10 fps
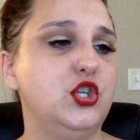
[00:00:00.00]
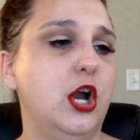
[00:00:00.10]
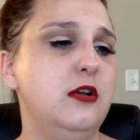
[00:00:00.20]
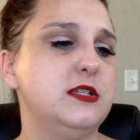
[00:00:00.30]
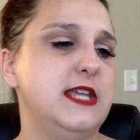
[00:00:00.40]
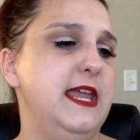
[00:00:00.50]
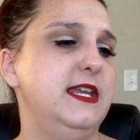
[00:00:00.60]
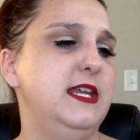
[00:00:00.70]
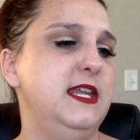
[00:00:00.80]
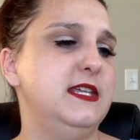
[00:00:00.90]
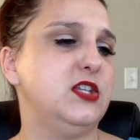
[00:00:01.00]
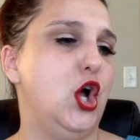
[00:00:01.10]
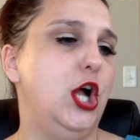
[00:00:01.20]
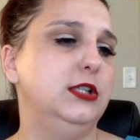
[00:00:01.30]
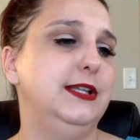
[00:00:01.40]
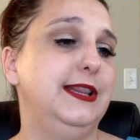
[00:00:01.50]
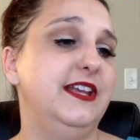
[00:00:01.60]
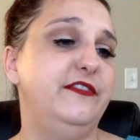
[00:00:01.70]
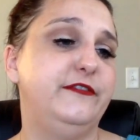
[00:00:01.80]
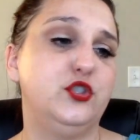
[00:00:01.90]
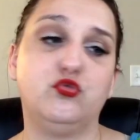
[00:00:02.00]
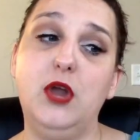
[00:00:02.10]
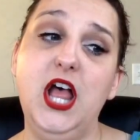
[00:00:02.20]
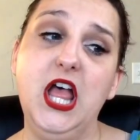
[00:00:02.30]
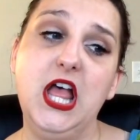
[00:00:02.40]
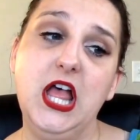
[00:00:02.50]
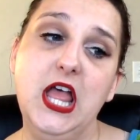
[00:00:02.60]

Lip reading: Jart, and it is called Liftra,